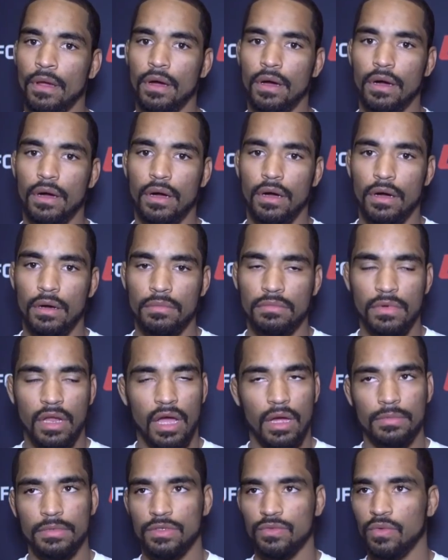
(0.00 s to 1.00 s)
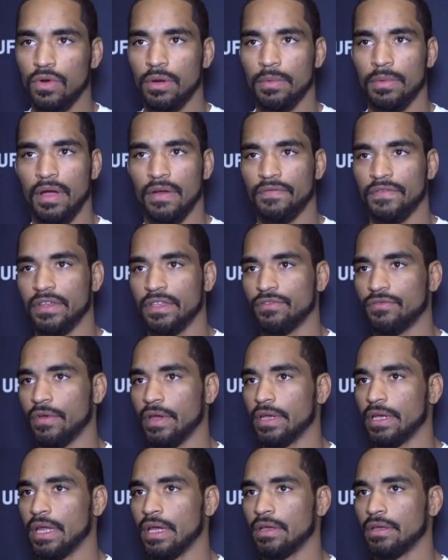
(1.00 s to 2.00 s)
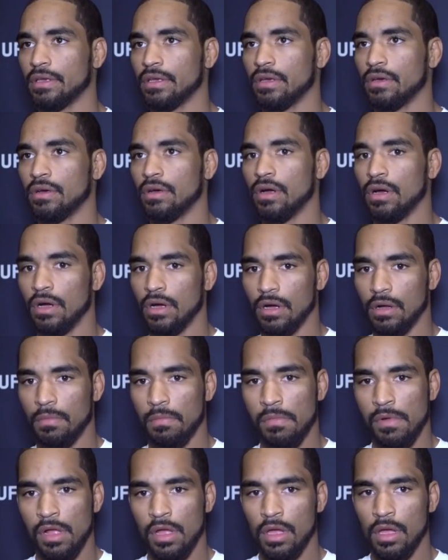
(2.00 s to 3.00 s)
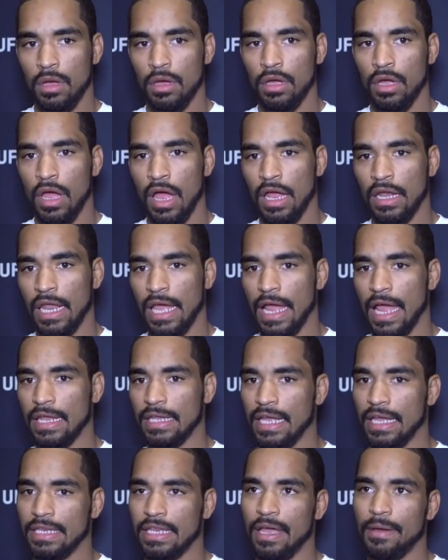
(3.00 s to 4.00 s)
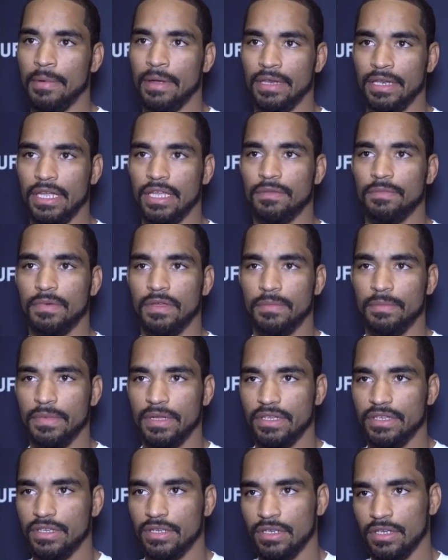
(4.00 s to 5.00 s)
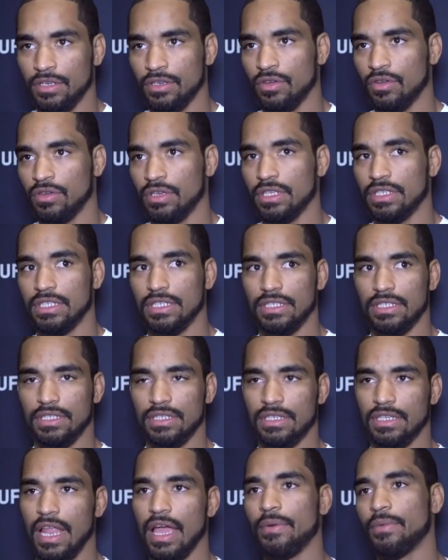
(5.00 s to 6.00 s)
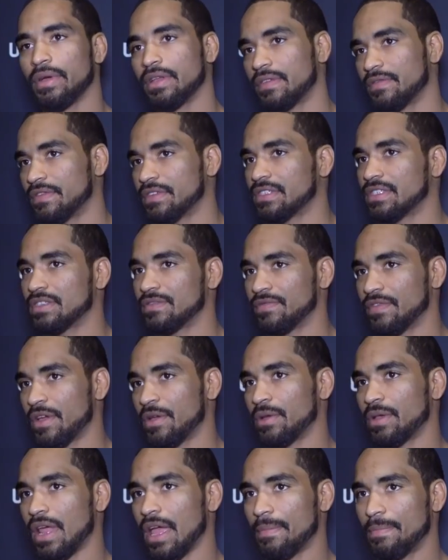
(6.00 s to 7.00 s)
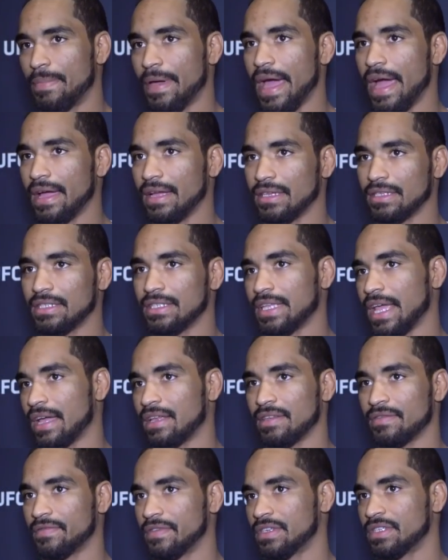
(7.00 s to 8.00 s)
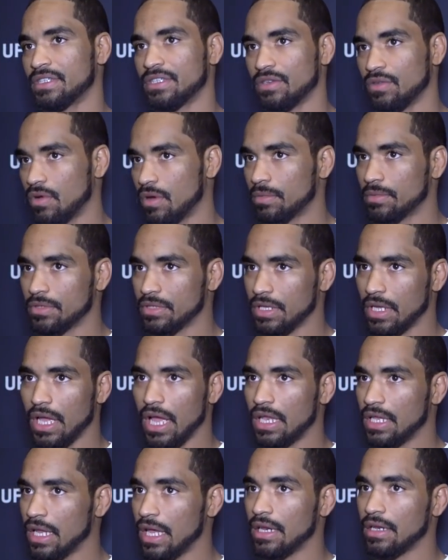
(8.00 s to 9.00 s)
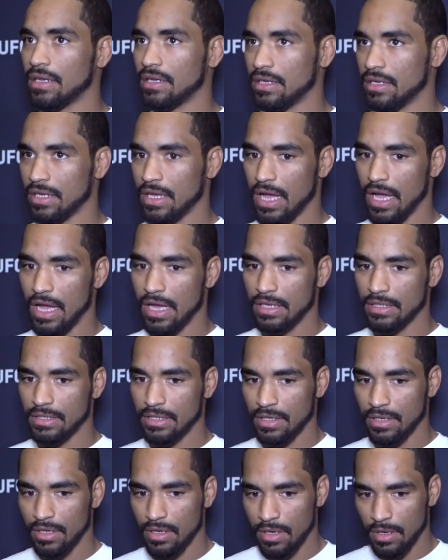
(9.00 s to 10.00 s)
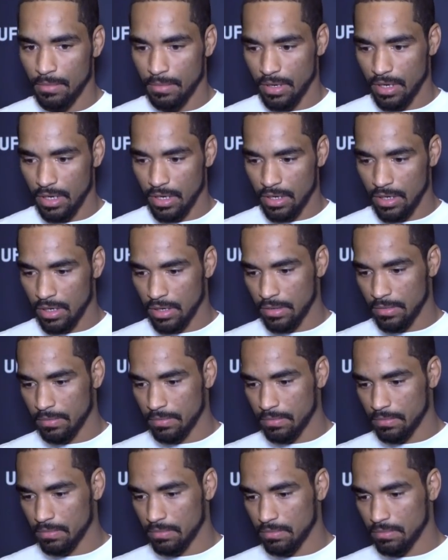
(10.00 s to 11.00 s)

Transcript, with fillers: Um, no, I'm just worried about Vinc right now. You know, um, I like I like that my name's being mentioned. You know, this is a lightweight division. It's very like packed, stacked division. You know, I'm just saying got a lot of good guys, but um,